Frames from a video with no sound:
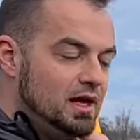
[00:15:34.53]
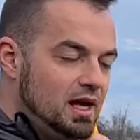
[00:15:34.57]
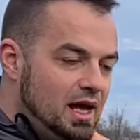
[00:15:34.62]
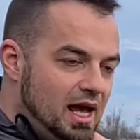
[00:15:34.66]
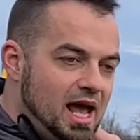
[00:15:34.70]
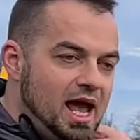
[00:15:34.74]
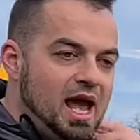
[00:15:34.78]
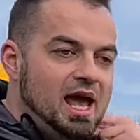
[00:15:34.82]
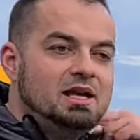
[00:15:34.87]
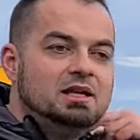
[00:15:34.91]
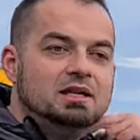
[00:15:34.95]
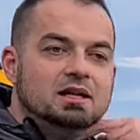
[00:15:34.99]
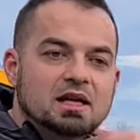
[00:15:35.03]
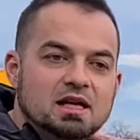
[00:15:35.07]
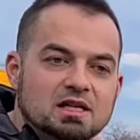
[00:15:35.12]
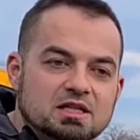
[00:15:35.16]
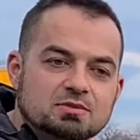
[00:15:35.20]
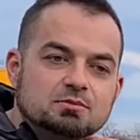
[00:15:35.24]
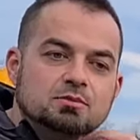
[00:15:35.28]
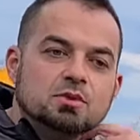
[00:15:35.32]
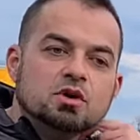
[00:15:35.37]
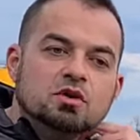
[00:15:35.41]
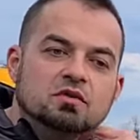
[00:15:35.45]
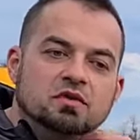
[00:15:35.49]
And it's
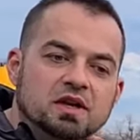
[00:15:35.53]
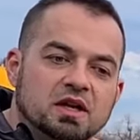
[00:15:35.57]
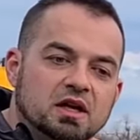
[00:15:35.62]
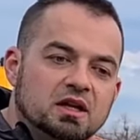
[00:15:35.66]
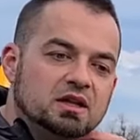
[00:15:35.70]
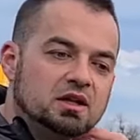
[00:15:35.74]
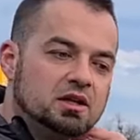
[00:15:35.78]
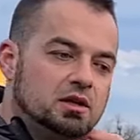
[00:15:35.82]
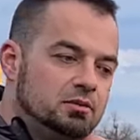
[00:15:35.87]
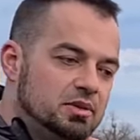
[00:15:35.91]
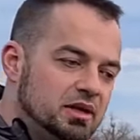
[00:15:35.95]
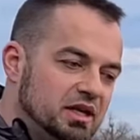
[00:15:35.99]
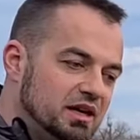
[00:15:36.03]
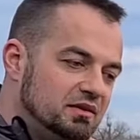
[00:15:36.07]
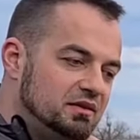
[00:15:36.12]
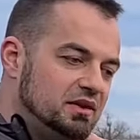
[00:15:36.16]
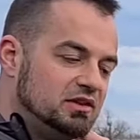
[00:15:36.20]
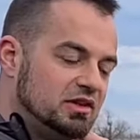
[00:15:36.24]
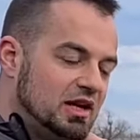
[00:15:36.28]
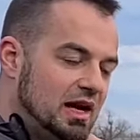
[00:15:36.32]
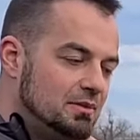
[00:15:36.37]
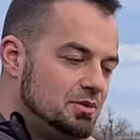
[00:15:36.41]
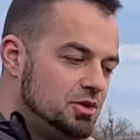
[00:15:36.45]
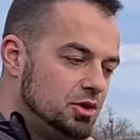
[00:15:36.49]
moving a little bit every
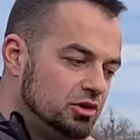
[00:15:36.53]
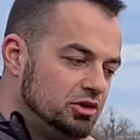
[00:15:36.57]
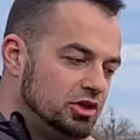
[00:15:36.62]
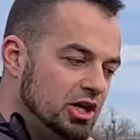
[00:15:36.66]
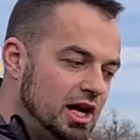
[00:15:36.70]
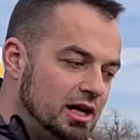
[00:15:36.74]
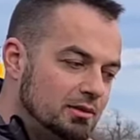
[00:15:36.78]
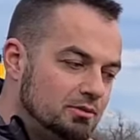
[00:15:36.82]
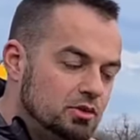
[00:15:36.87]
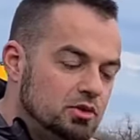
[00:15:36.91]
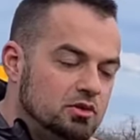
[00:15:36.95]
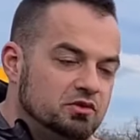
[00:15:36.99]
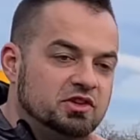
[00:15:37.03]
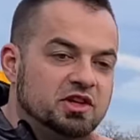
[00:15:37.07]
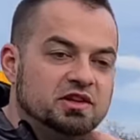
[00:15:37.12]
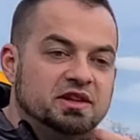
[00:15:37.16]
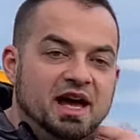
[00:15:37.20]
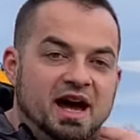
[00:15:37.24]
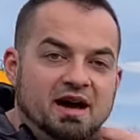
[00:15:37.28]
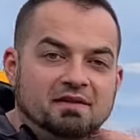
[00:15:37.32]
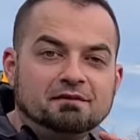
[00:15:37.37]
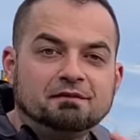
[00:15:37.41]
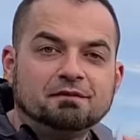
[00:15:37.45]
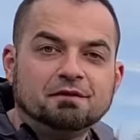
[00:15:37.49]
time your dog moves, and
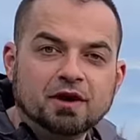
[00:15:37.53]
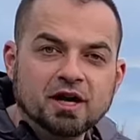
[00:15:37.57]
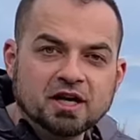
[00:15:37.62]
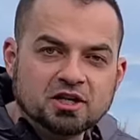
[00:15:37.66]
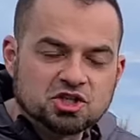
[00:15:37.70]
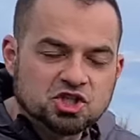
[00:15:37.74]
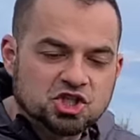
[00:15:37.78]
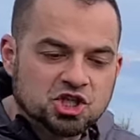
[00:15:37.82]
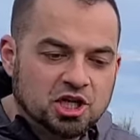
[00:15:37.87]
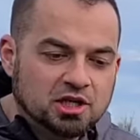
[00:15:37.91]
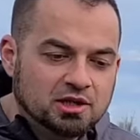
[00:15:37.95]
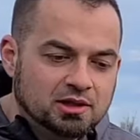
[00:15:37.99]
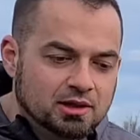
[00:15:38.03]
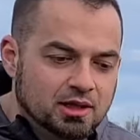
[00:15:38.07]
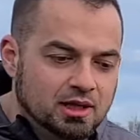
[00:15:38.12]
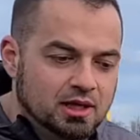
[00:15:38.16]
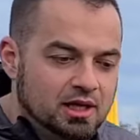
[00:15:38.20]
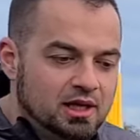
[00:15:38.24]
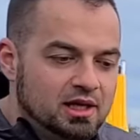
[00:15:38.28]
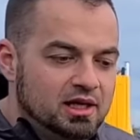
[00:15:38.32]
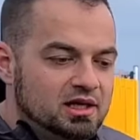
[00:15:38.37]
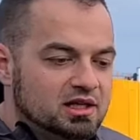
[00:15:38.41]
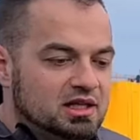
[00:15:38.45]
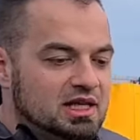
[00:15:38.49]
that
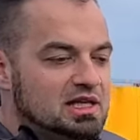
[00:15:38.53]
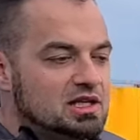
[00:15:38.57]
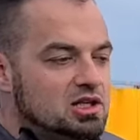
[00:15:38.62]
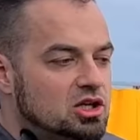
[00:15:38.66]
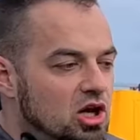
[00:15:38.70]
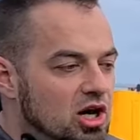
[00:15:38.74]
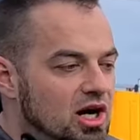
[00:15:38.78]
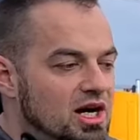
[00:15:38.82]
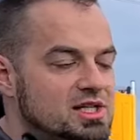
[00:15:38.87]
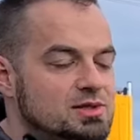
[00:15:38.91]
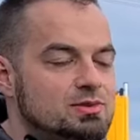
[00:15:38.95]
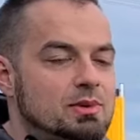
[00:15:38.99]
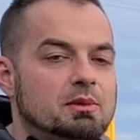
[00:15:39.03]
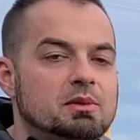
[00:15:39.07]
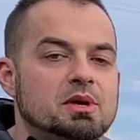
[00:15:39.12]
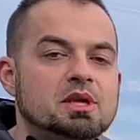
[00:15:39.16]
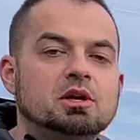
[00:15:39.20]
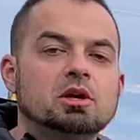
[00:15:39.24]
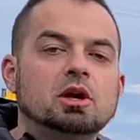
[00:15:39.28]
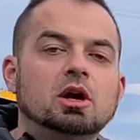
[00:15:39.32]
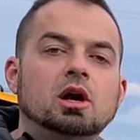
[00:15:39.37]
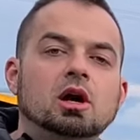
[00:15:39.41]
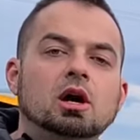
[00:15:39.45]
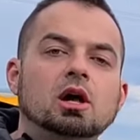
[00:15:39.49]
friction can cause what we
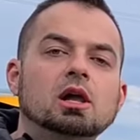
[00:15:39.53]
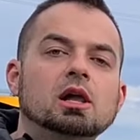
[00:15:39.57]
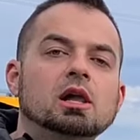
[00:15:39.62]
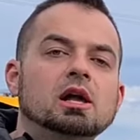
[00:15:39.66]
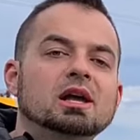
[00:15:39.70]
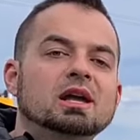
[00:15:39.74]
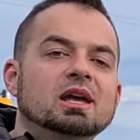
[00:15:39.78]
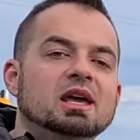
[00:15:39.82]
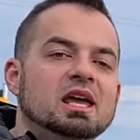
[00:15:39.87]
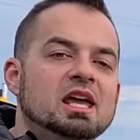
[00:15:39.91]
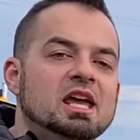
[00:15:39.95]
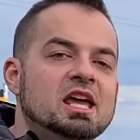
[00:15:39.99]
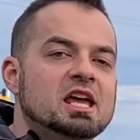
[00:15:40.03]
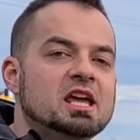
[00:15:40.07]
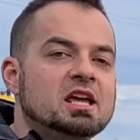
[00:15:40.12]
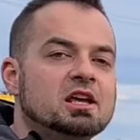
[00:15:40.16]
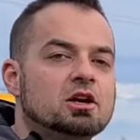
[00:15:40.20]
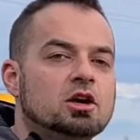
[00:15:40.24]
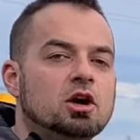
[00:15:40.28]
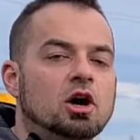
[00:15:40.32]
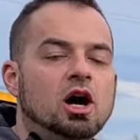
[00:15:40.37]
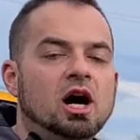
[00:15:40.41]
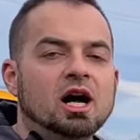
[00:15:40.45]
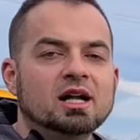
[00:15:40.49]
call a
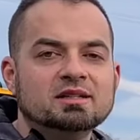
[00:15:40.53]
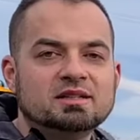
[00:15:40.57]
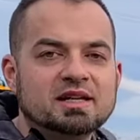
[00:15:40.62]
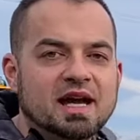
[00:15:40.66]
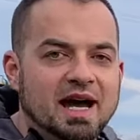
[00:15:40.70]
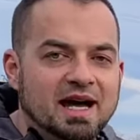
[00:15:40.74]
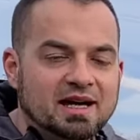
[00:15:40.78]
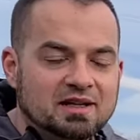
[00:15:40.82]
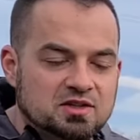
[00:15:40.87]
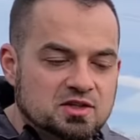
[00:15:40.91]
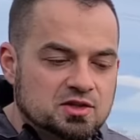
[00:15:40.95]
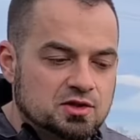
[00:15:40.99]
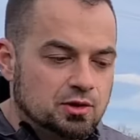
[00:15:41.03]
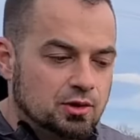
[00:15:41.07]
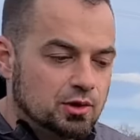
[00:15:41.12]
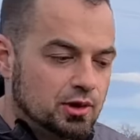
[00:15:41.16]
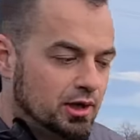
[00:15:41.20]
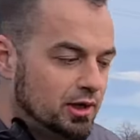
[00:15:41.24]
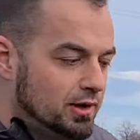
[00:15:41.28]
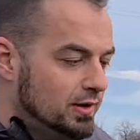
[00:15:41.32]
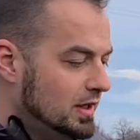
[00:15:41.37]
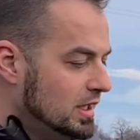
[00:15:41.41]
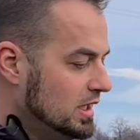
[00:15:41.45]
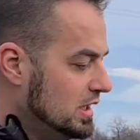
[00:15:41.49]
contact
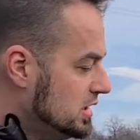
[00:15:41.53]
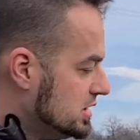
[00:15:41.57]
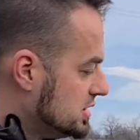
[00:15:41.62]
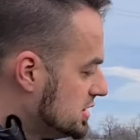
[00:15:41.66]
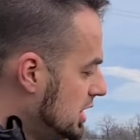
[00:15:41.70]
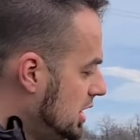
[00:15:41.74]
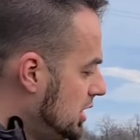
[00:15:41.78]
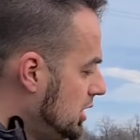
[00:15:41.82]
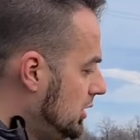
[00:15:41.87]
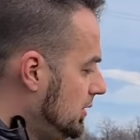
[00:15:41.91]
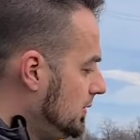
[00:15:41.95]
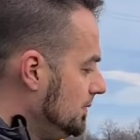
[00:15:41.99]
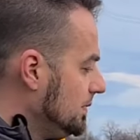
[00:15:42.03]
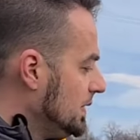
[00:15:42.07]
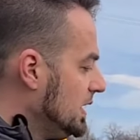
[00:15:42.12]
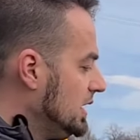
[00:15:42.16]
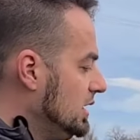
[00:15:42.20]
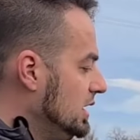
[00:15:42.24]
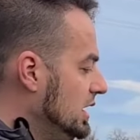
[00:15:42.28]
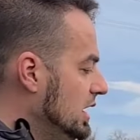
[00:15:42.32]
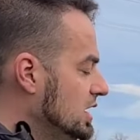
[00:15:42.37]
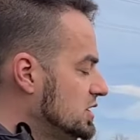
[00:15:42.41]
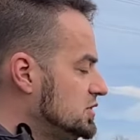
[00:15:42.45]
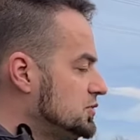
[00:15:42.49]
sore. So
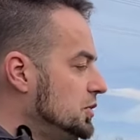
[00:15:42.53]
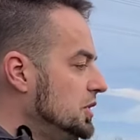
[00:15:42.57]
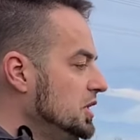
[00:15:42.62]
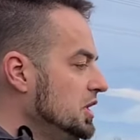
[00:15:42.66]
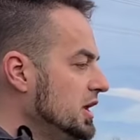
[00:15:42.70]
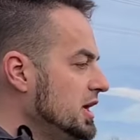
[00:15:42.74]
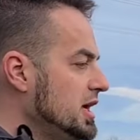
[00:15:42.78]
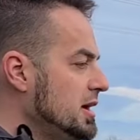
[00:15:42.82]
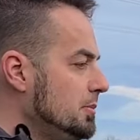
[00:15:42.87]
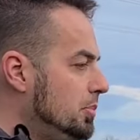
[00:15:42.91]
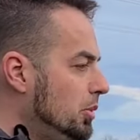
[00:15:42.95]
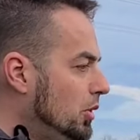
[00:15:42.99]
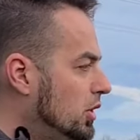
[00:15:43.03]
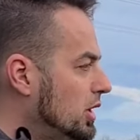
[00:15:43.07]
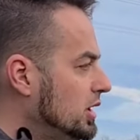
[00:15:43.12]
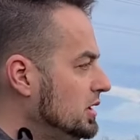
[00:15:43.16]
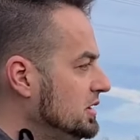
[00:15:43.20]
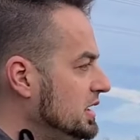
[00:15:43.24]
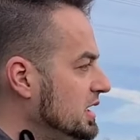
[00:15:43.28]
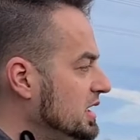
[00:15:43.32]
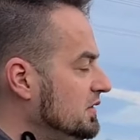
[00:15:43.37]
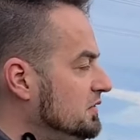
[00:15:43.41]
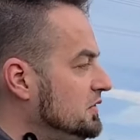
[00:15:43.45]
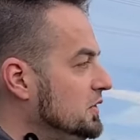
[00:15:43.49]
it's really
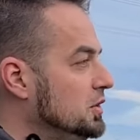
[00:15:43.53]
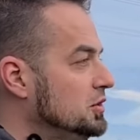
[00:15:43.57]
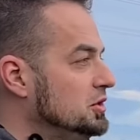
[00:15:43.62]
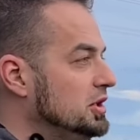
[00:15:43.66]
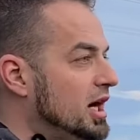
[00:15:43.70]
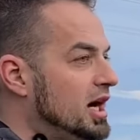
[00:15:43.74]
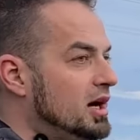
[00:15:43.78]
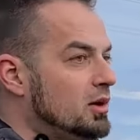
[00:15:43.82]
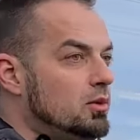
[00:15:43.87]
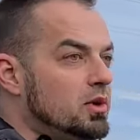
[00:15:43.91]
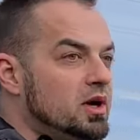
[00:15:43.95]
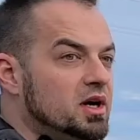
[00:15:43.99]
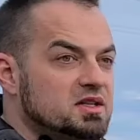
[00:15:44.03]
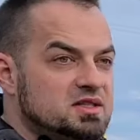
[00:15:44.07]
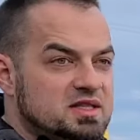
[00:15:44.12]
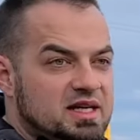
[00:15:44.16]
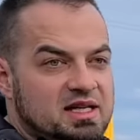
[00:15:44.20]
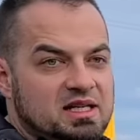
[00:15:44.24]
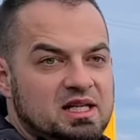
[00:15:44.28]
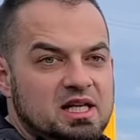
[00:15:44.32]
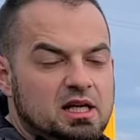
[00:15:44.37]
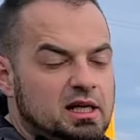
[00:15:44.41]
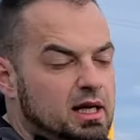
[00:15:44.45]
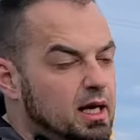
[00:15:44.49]
important that if your dog wears
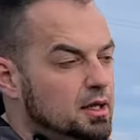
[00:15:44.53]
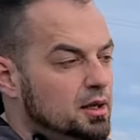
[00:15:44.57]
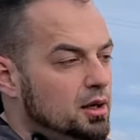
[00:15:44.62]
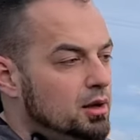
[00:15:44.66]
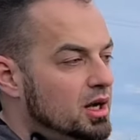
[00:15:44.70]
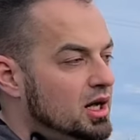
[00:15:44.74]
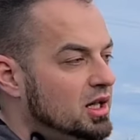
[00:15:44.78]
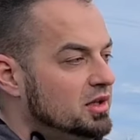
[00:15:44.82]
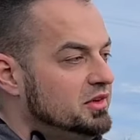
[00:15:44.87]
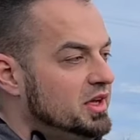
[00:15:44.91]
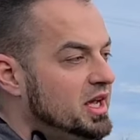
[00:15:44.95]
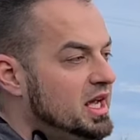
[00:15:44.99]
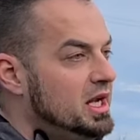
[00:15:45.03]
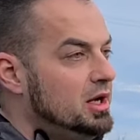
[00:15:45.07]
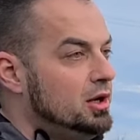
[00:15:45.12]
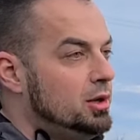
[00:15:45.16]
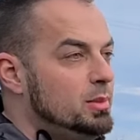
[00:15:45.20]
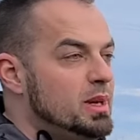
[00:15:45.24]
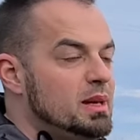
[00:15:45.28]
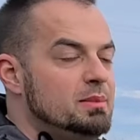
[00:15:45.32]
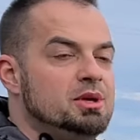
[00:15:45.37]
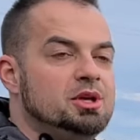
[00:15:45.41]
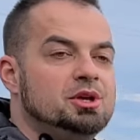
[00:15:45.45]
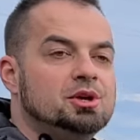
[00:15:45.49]
that e-collar all day, or
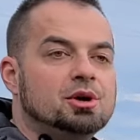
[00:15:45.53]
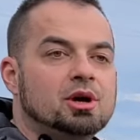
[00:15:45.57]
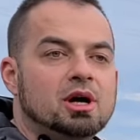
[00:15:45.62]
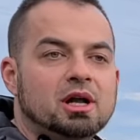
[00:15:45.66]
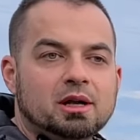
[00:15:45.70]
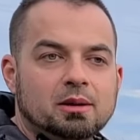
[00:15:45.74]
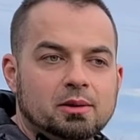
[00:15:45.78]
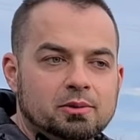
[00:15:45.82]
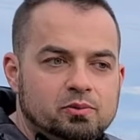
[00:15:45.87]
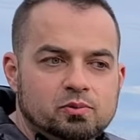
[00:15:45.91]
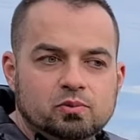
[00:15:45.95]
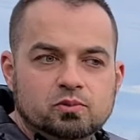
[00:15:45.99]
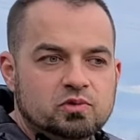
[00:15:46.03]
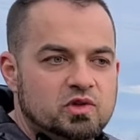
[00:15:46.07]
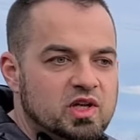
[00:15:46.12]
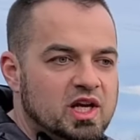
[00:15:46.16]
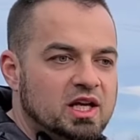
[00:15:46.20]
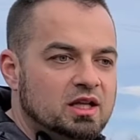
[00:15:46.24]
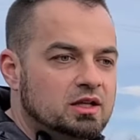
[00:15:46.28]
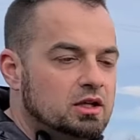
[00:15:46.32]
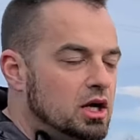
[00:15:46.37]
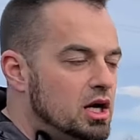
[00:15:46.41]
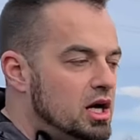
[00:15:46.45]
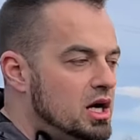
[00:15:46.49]
maybe you're on a
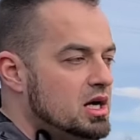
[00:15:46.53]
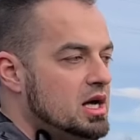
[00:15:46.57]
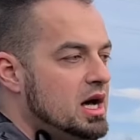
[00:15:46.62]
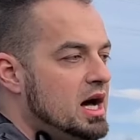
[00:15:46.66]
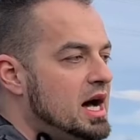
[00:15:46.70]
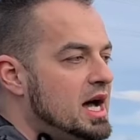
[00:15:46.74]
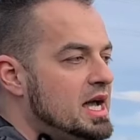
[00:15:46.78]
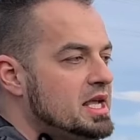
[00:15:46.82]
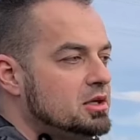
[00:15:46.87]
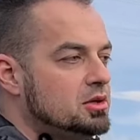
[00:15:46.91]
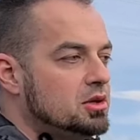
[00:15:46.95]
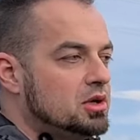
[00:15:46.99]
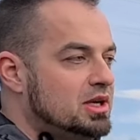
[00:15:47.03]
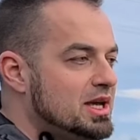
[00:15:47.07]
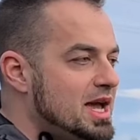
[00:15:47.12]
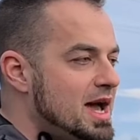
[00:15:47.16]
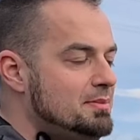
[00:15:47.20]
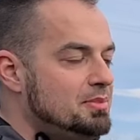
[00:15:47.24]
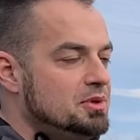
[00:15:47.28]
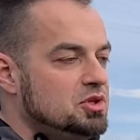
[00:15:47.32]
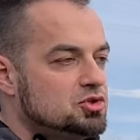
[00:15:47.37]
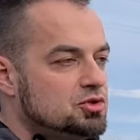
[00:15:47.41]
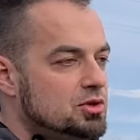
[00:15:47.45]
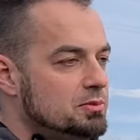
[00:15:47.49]
day-long hike or
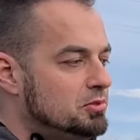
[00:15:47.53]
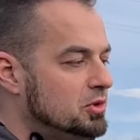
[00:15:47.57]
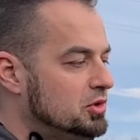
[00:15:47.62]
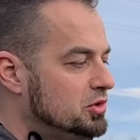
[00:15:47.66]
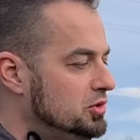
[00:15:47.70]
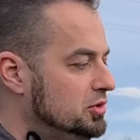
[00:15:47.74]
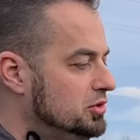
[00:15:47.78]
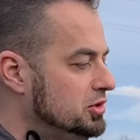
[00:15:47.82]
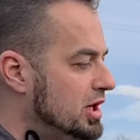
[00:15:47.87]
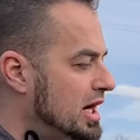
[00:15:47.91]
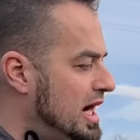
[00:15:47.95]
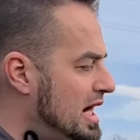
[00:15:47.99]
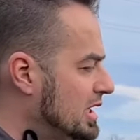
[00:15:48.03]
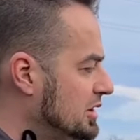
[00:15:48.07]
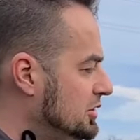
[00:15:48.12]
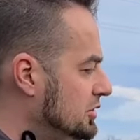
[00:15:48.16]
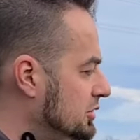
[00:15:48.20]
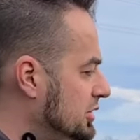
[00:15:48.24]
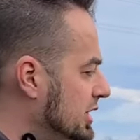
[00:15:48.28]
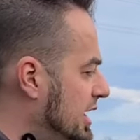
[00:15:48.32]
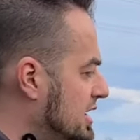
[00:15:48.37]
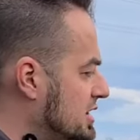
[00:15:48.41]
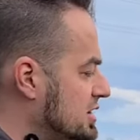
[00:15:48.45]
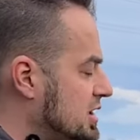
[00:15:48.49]
camping trip with your dog and
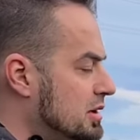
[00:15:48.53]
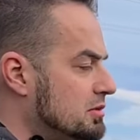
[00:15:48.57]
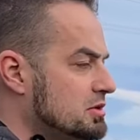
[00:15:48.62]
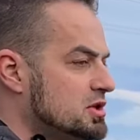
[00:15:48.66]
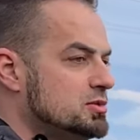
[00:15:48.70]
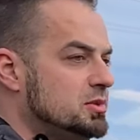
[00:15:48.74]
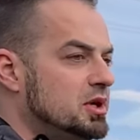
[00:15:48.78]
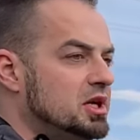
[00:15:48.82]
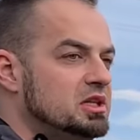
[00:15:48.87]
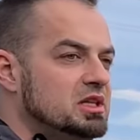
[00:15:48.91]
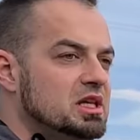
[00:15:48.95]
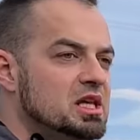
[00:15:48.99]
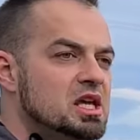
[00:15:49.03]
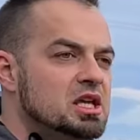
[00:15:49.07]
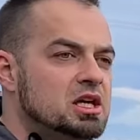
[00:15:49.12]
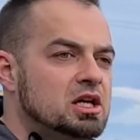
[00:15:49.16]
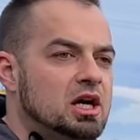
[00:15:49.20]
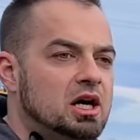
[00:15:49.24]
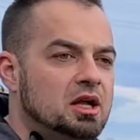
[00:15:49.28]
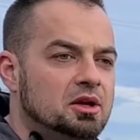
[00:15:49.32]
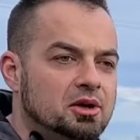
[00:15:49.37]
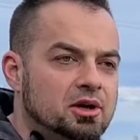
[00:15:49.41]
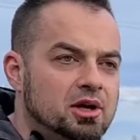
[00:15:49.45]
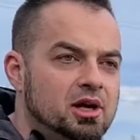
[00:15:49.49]
your dog's always wearing the
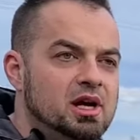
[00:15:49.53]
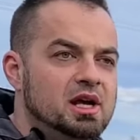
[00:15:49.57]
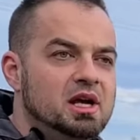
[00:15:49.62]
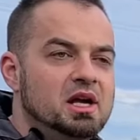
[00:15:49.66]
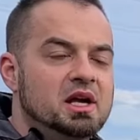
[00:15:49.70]
e-collar,